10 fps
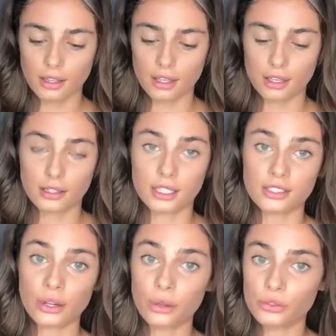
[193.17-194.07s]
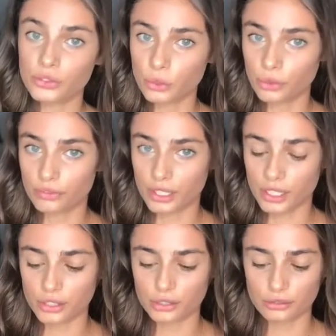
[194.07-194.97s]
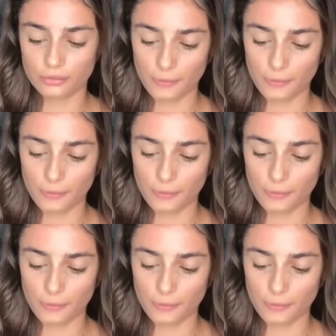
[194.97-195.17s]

and it's called Dual Finish.